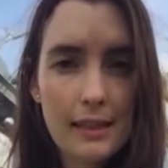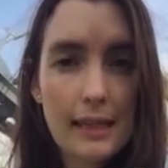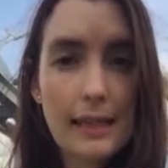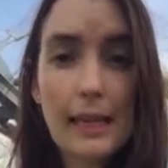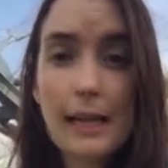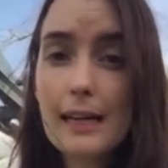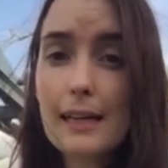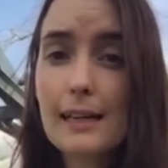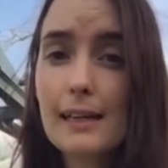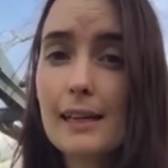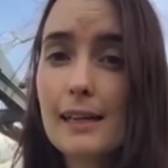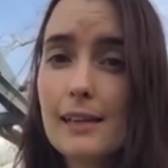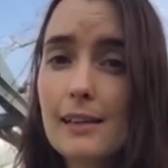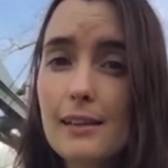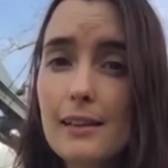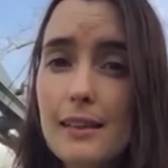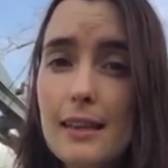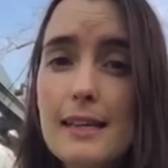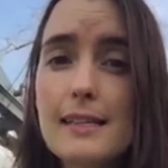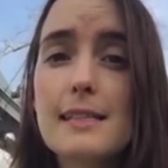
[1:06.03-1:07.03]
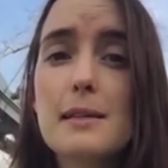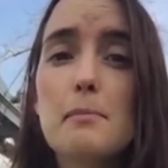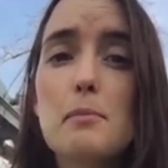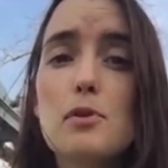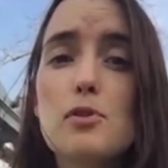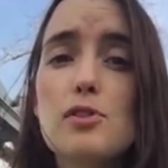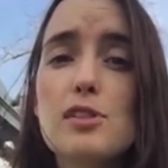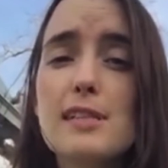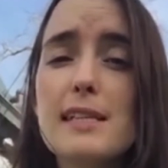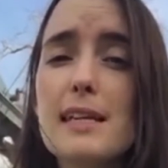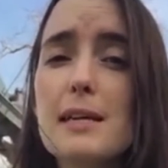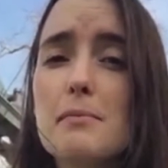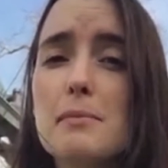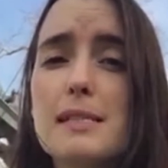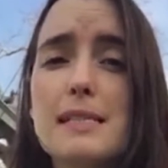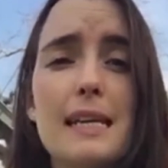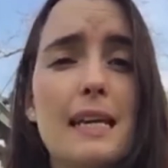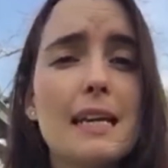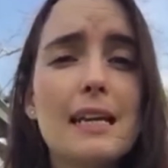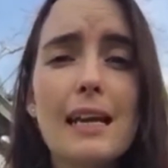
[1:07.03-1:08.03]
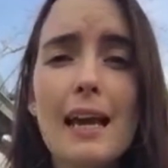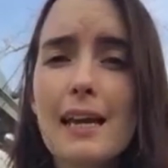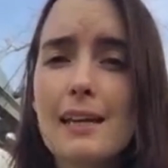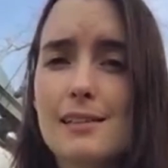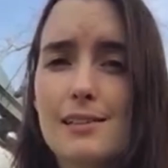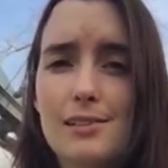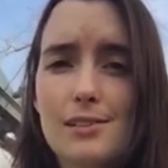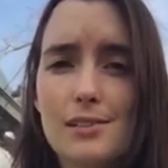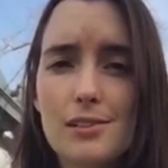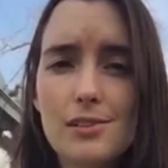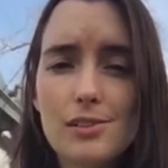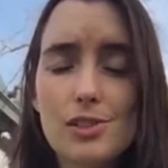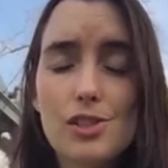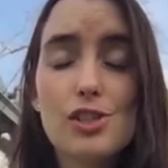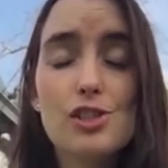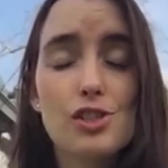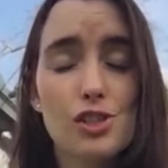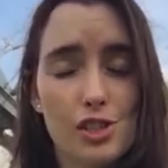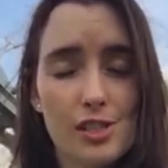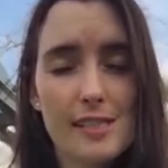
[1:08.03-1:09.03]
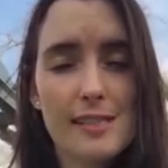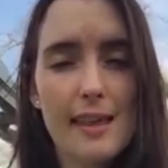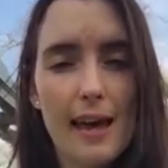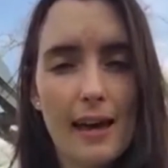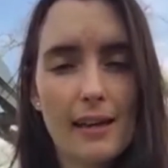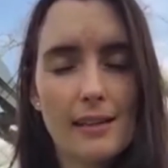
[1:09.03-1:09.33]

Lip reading: And luckily, there's a museum dedicated to just